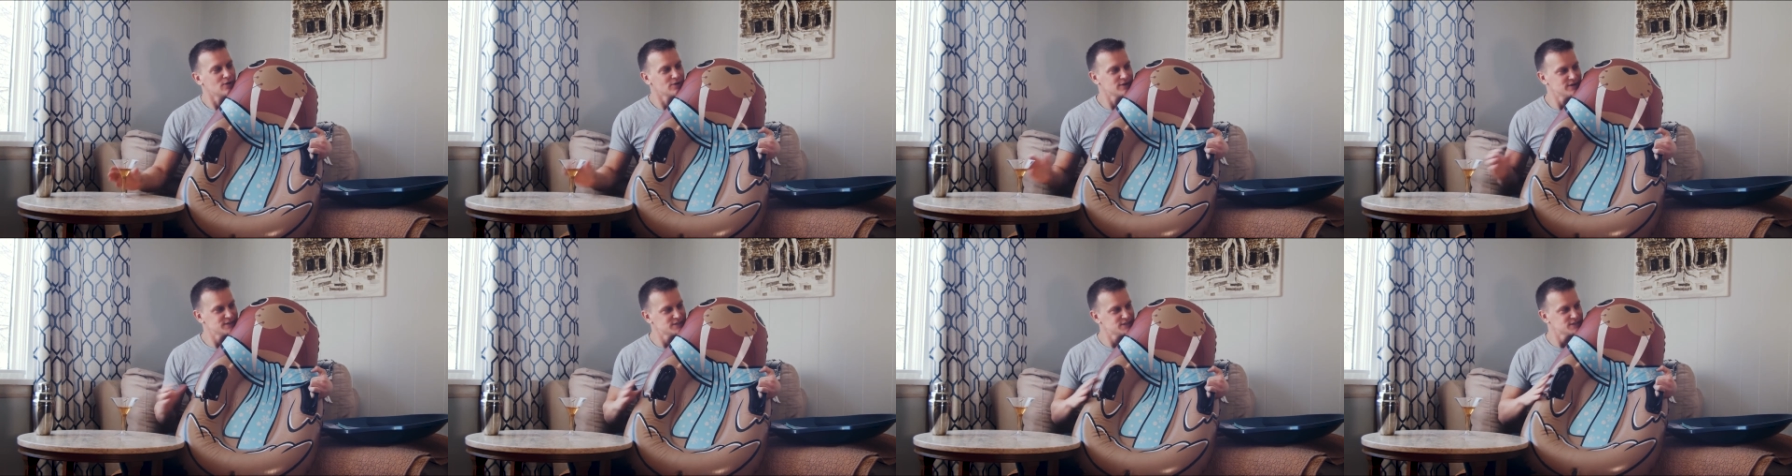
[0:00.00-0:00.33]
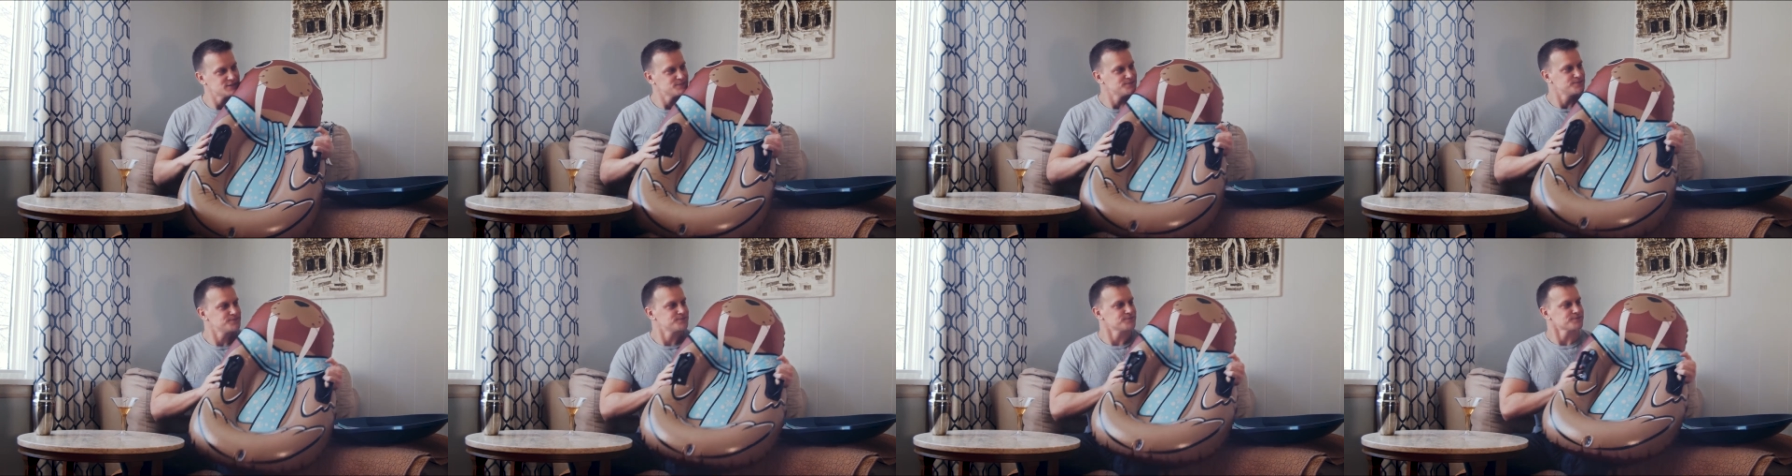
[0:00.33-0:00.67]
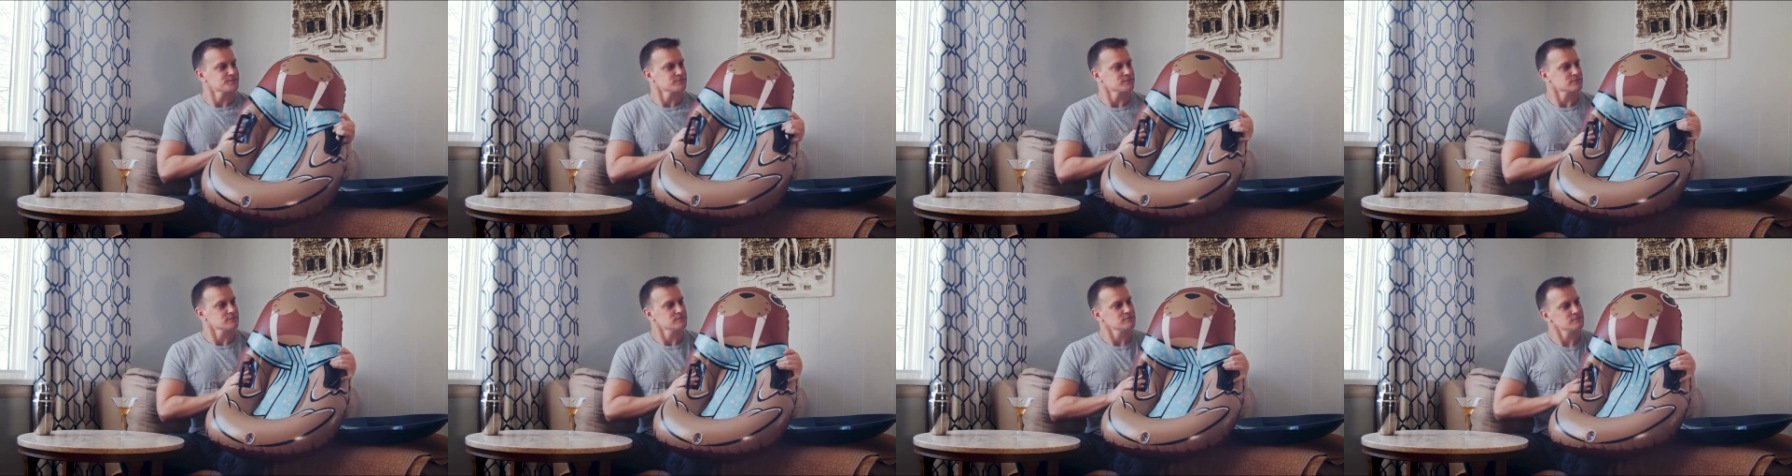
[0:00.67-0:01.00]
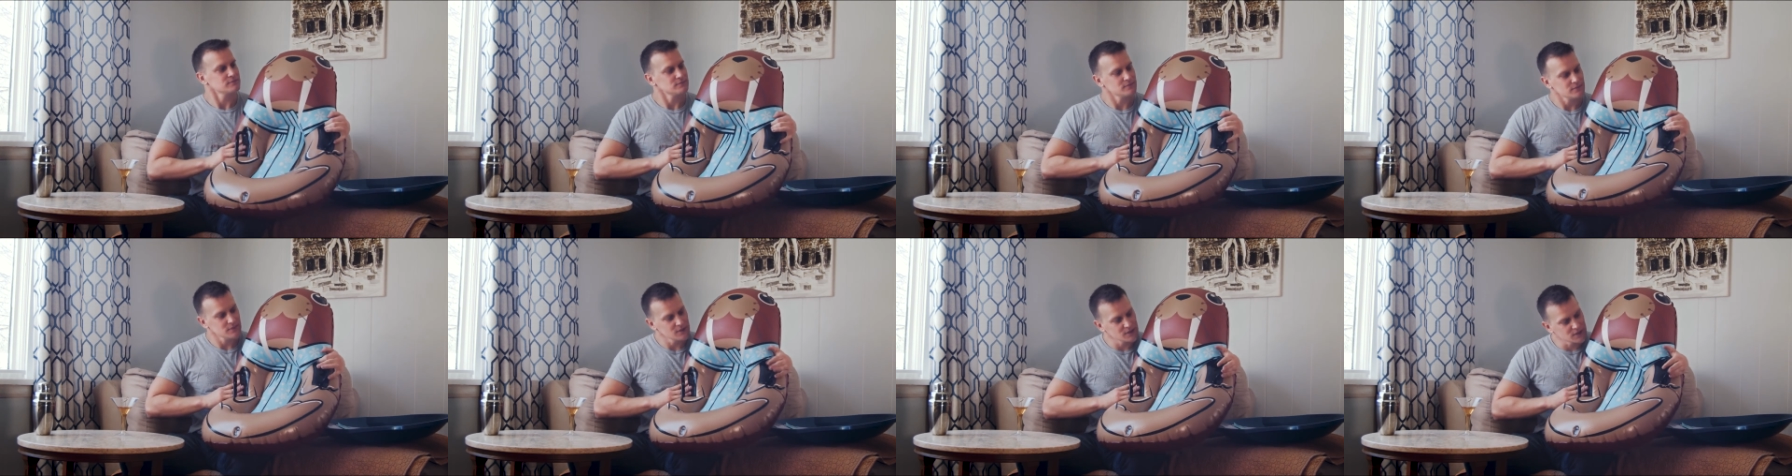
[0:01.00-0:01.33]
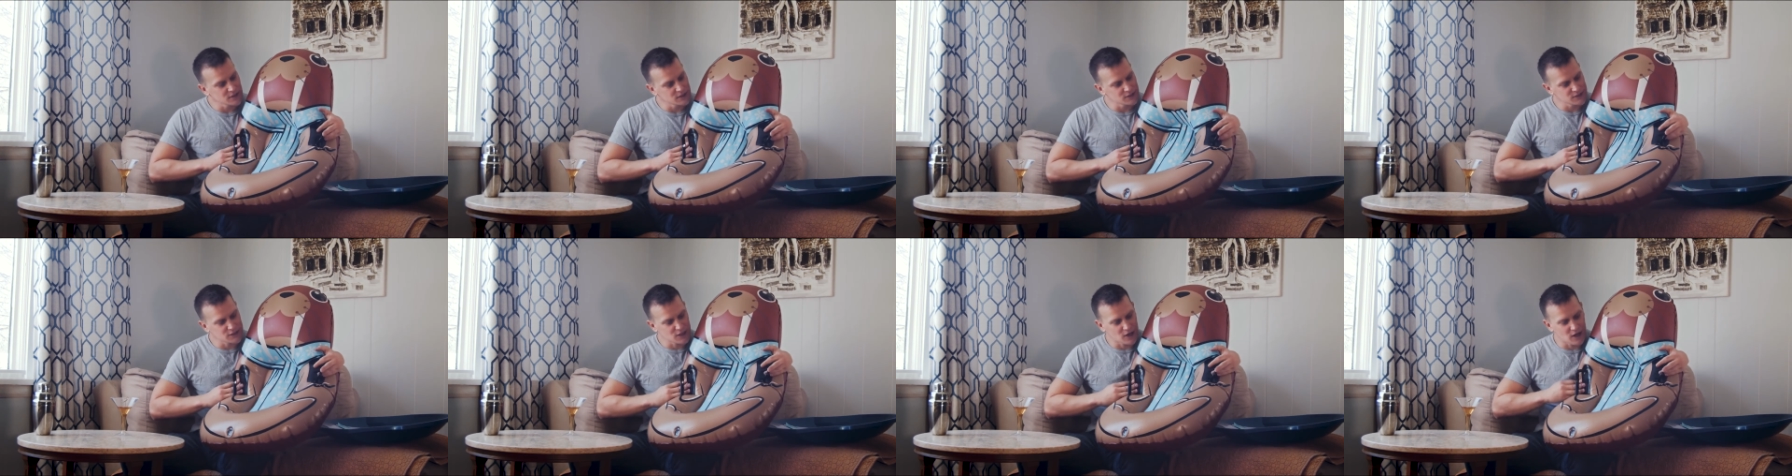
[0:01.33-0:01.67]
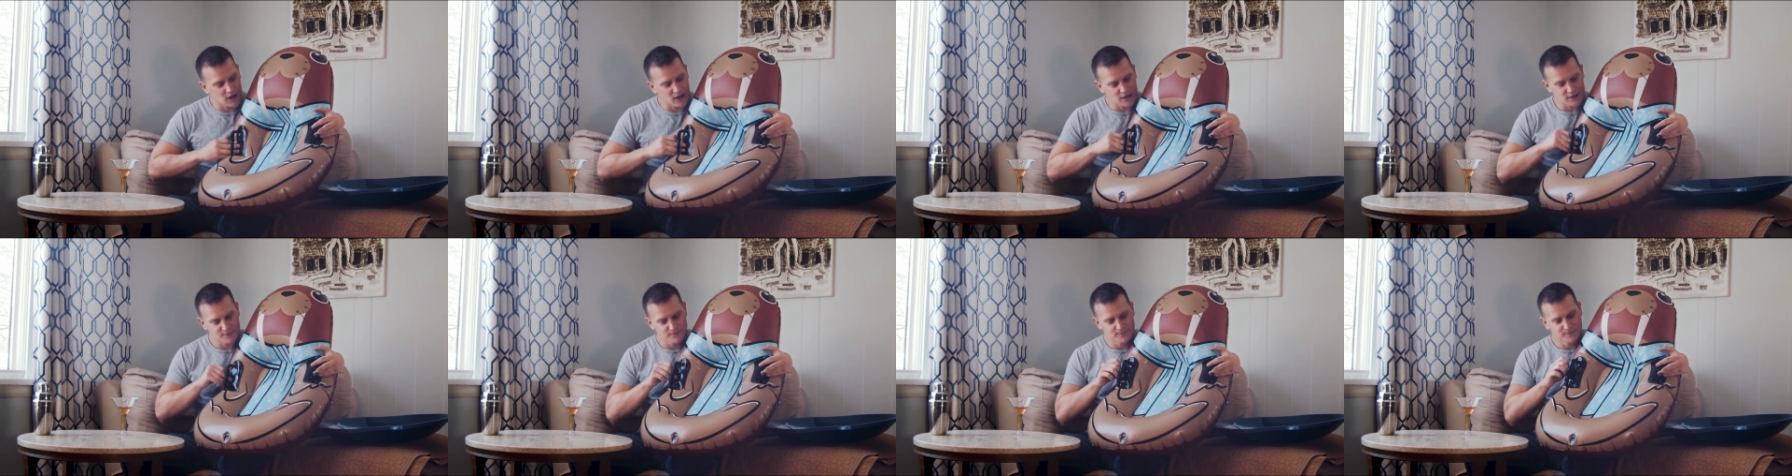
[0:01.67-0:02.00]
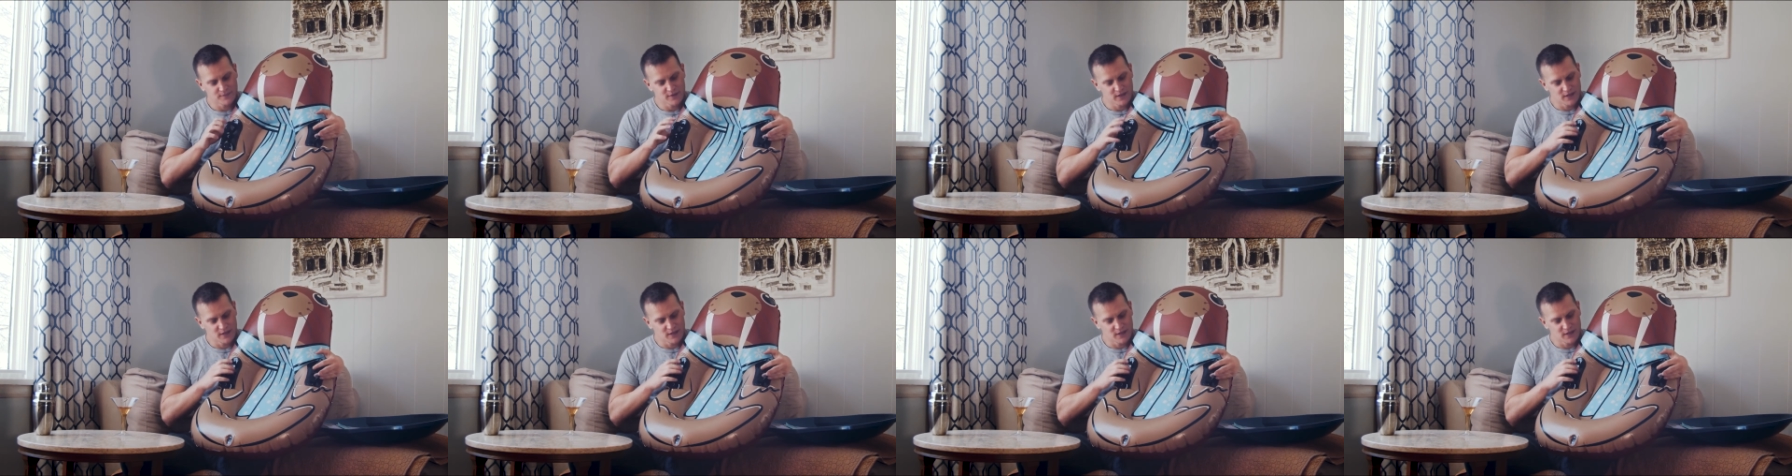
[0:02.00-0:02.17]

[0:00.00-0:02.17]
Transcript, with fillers: walrus could talk,